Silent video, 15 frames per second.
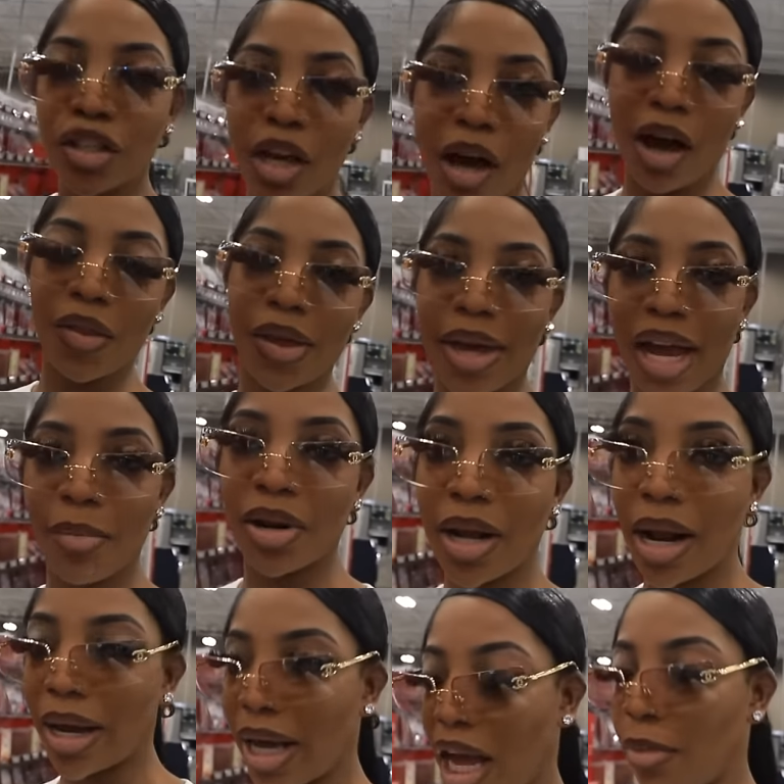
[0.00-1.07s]
So y'all, the camera
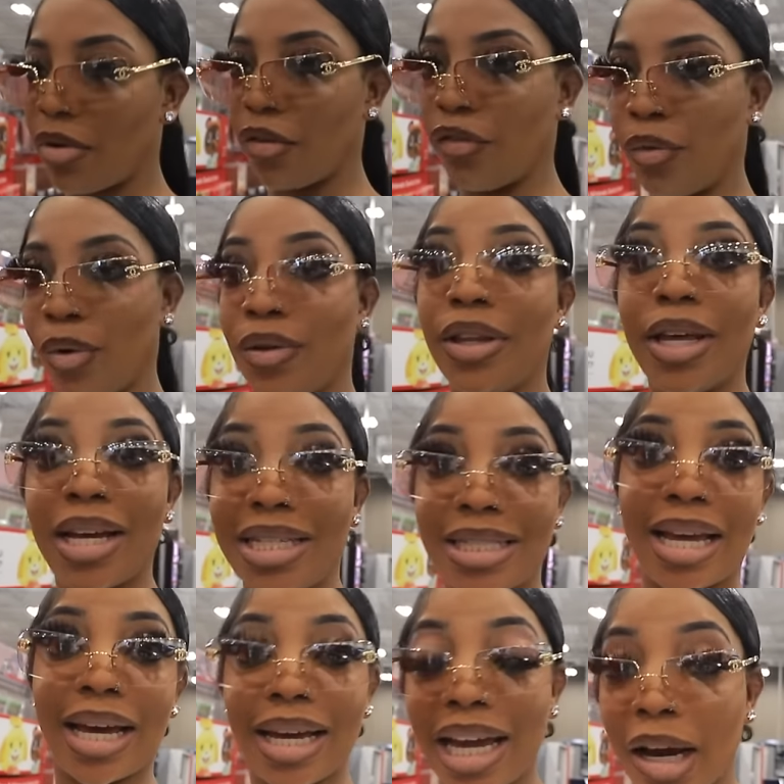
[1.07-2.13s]
that I came here for, the
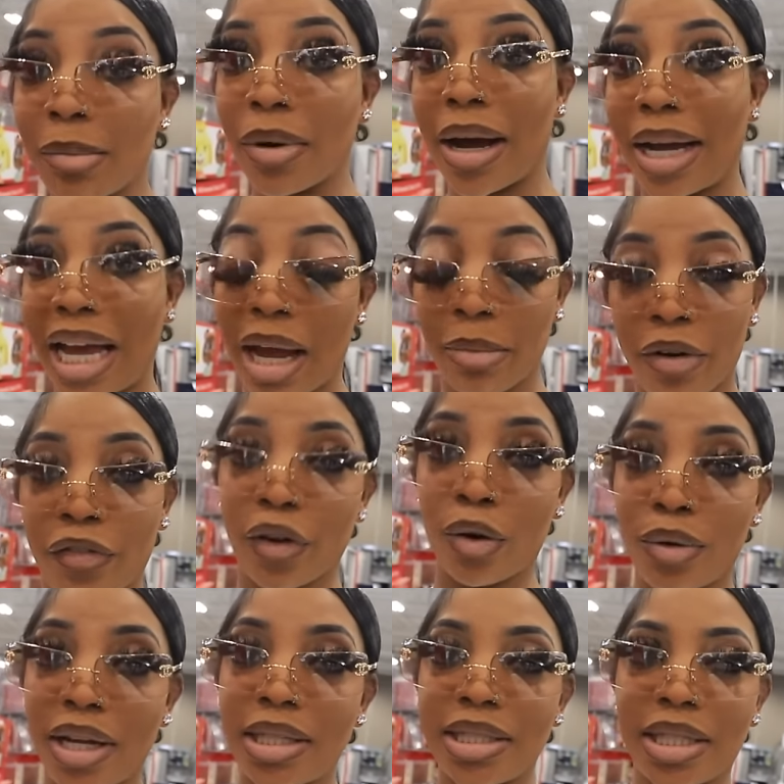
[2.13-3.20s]
exact camera I came here
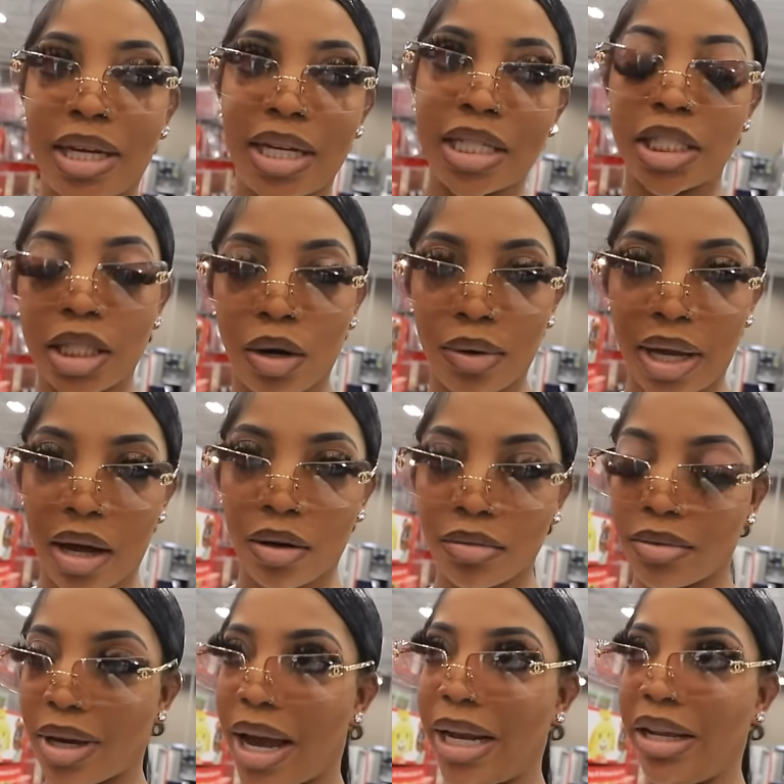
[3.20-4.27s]
for, they said it's sold out,
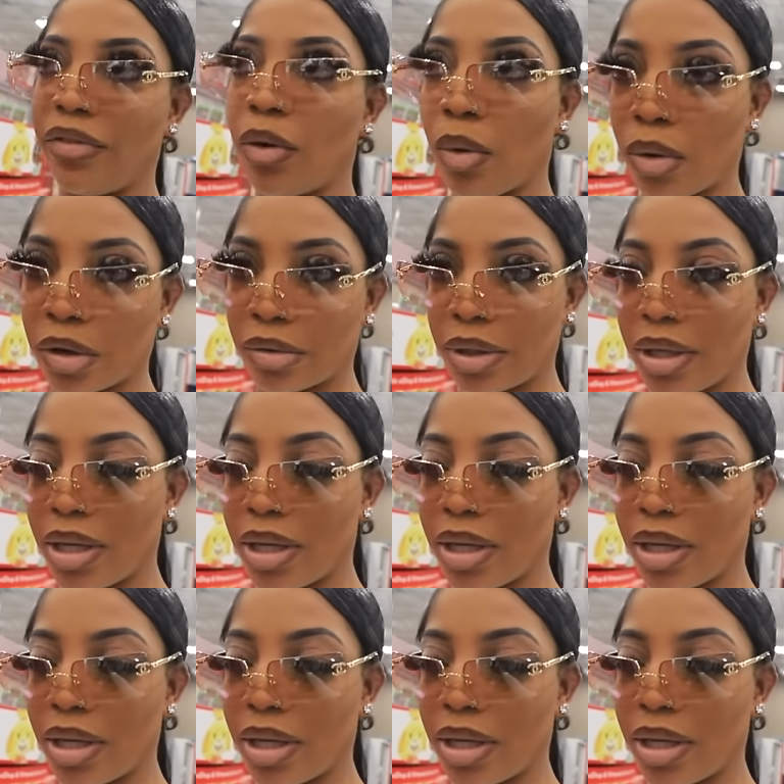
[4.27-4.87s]
can't even order